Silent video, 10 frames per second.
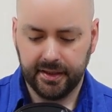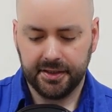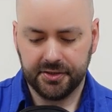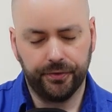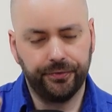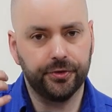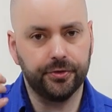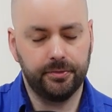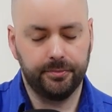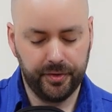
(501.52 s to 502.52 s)
It's got
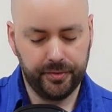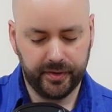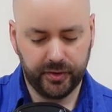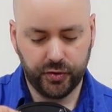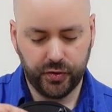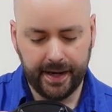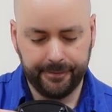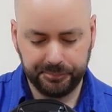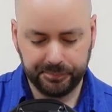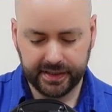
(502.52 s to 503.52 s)
full removable
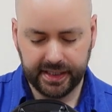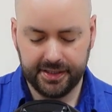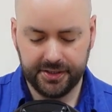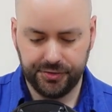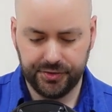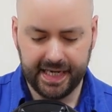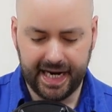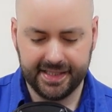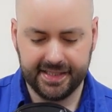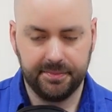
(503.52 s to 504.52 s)
crown, and it's using an
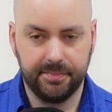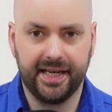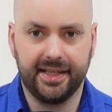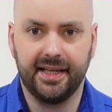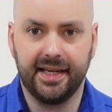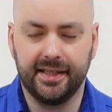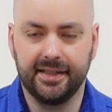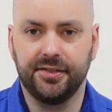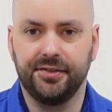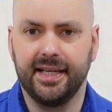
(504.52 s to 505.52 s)
anti-back liner.
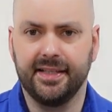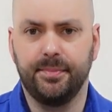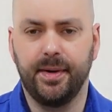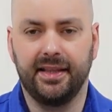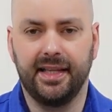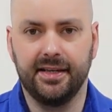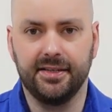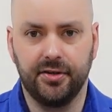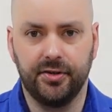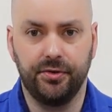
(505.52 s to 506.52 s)
So the anti-back liner,
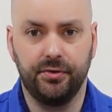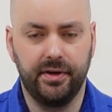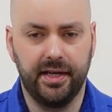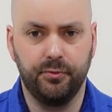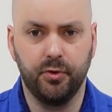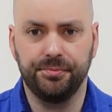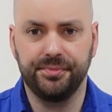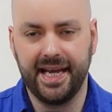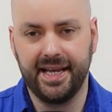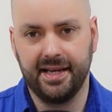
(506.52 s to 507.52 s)
so on a really warm
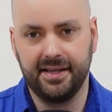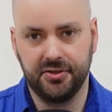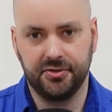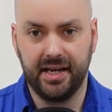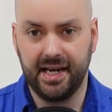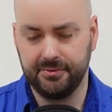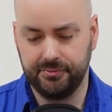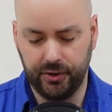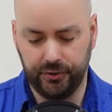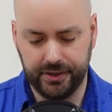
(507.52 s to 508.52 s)
day as you sweat, as
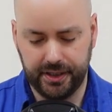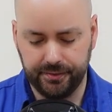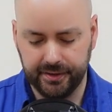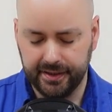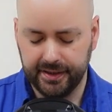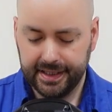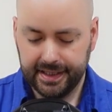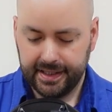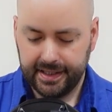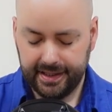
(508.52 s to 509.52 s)
we all do,
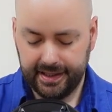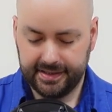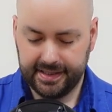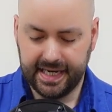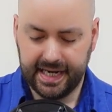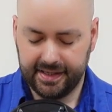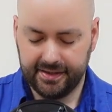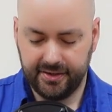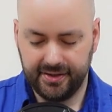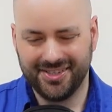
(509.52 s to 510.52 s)
it's designed
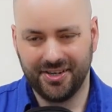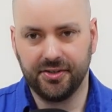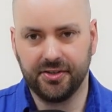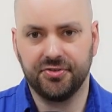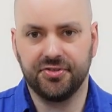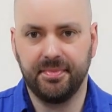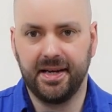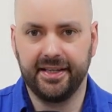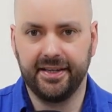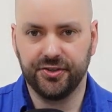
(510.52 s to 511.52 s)
so it's not going to go
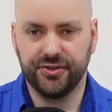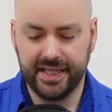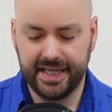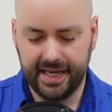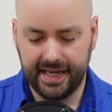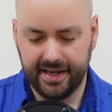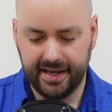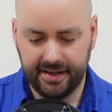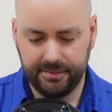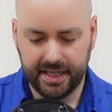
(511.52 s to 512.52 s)
smelly or sticky
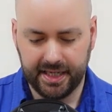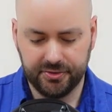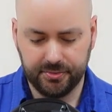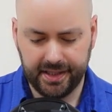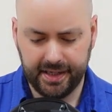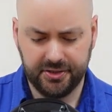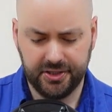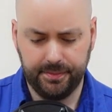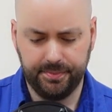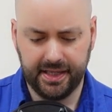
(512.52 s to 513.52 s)
like some of your
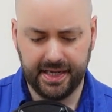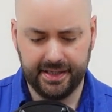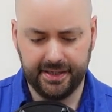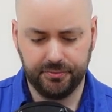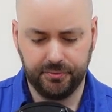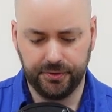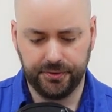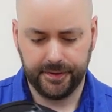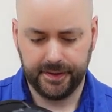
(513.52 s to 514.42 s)
cheaper liners would.